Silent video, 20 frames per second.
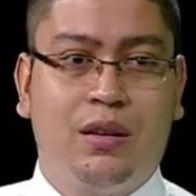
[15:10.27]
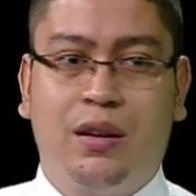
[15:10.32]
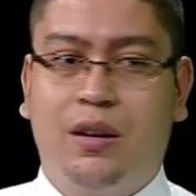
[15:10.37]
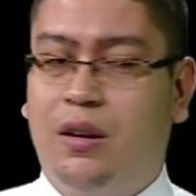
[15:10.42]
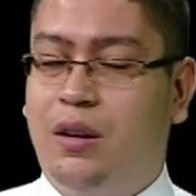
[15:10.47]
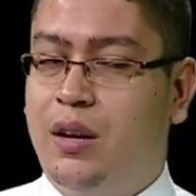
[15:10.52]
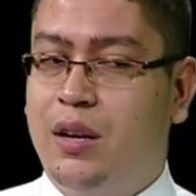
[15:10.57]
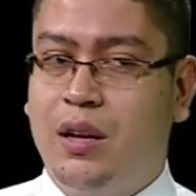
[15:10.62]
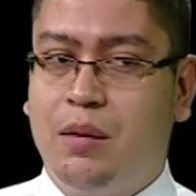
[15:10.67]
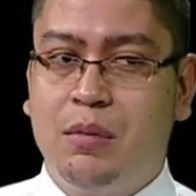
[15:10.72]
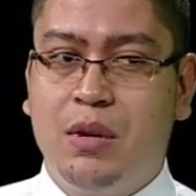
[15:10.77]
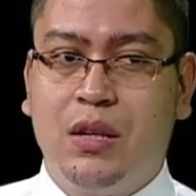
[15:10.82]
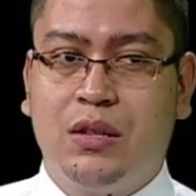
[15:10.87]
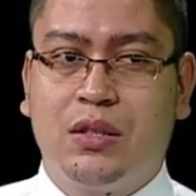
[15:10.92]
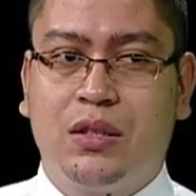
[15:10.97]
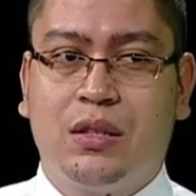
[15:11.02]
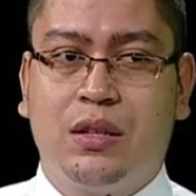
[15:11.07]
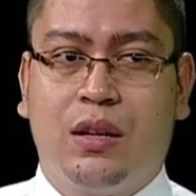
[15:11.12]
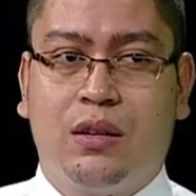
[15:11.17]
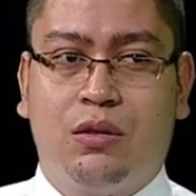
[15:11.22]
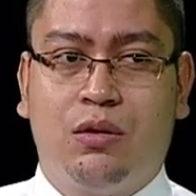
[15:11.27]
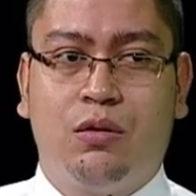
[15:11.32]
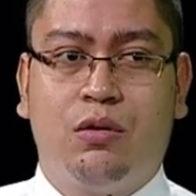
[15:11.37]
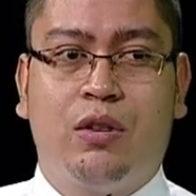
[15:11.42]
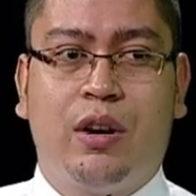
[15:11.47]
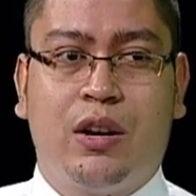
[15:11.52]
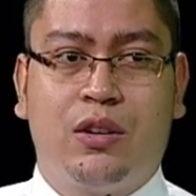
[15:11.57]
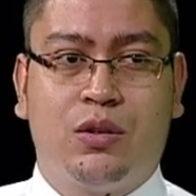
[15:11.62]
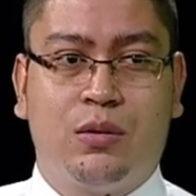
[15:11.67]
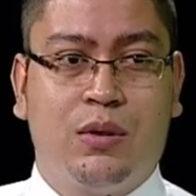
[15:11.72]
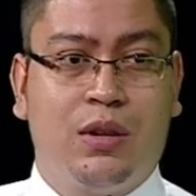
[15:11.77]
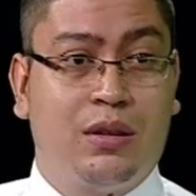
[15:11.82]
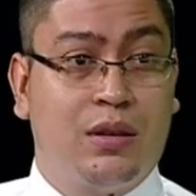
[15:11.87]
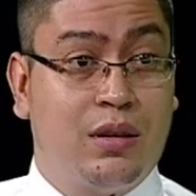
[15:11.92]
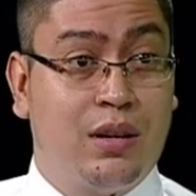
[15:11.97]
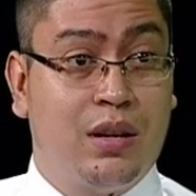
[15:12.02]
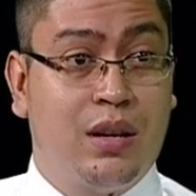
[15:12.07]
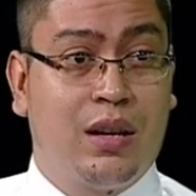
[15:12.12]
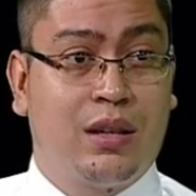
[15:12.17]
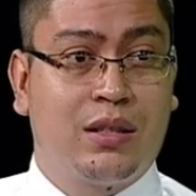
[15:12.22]
all that means is that you graduate to
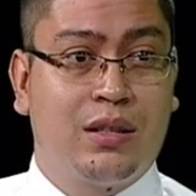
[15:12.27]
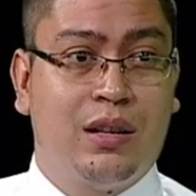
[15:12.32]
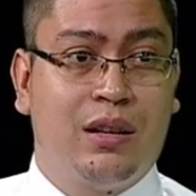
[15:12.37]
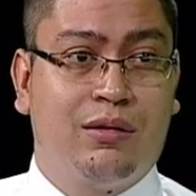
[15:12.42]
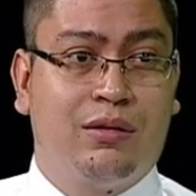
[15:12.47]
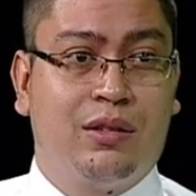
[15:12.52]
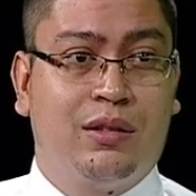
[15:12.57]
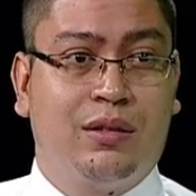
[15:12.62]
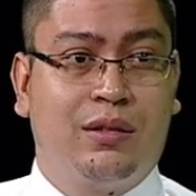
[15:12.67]
the next level.